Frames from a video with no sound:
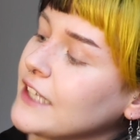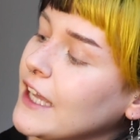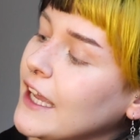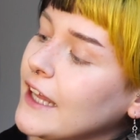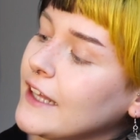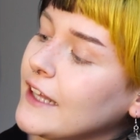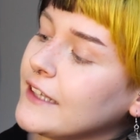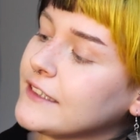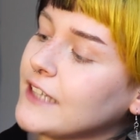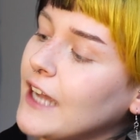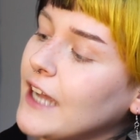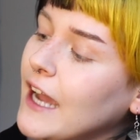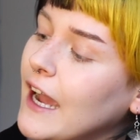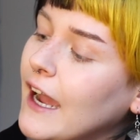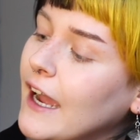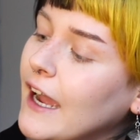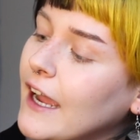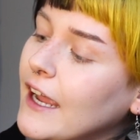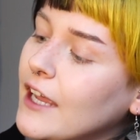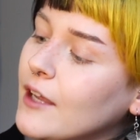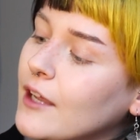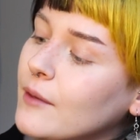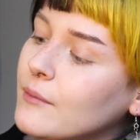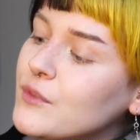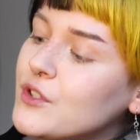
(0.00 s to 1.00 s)
and I
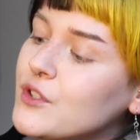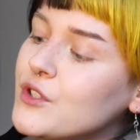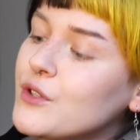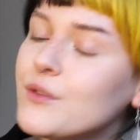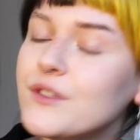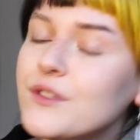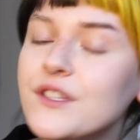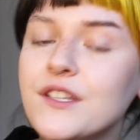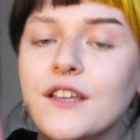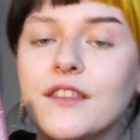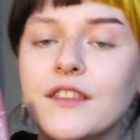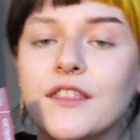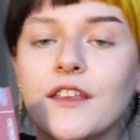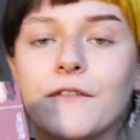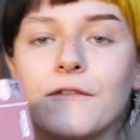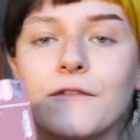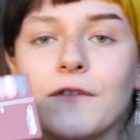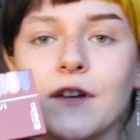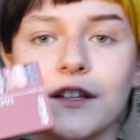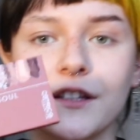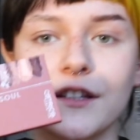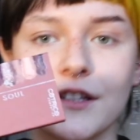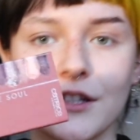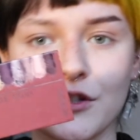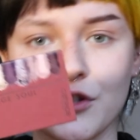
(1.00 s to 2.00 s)
am choosing the
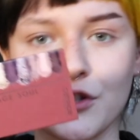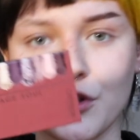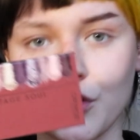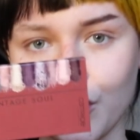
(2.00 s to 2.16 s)
Vintage